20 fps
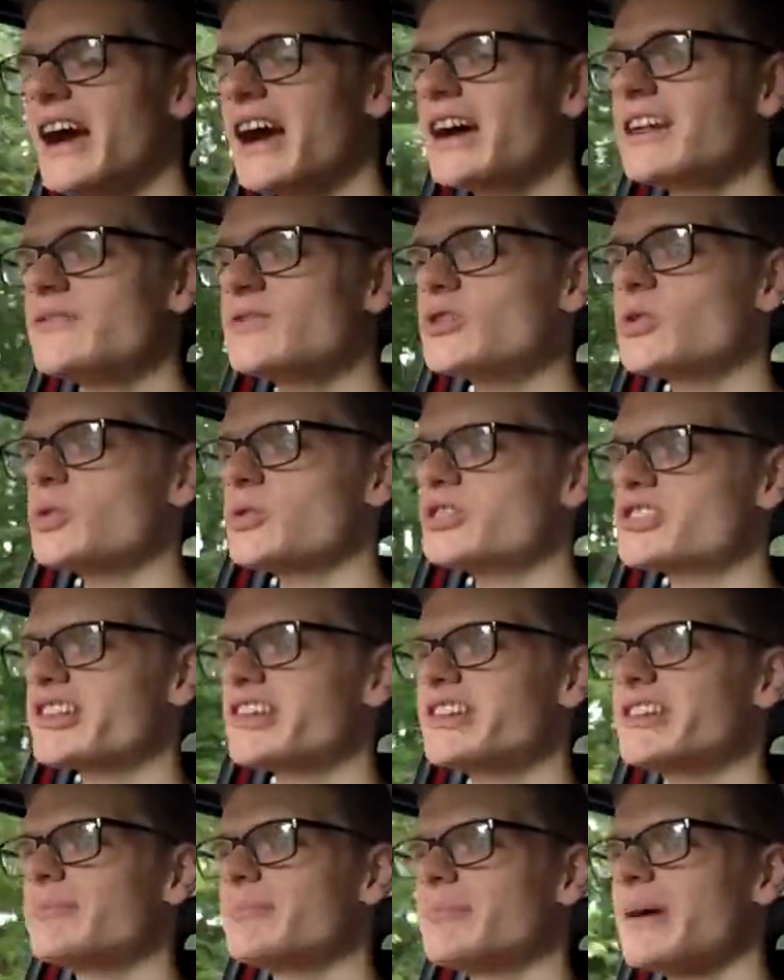and of course so
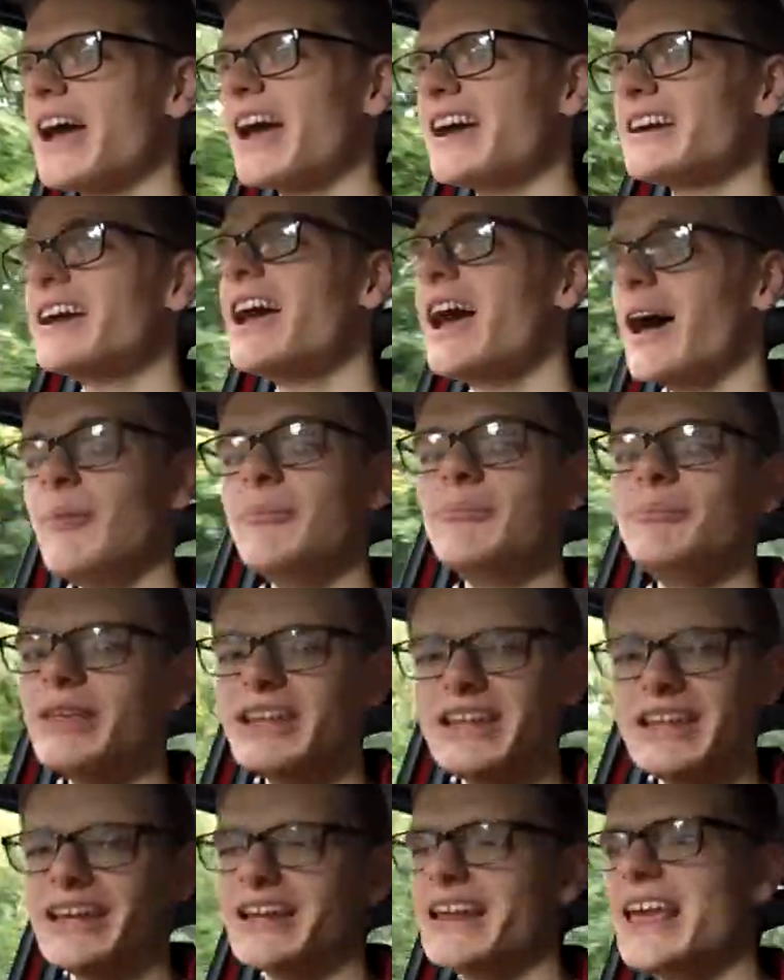they can pack a
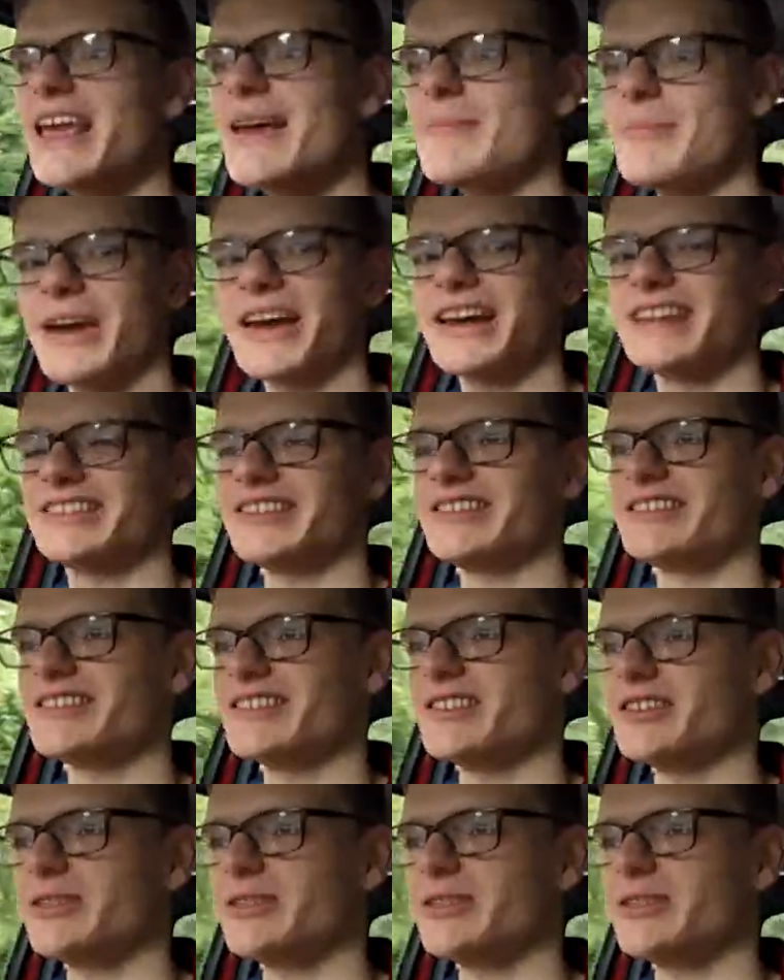million airbags into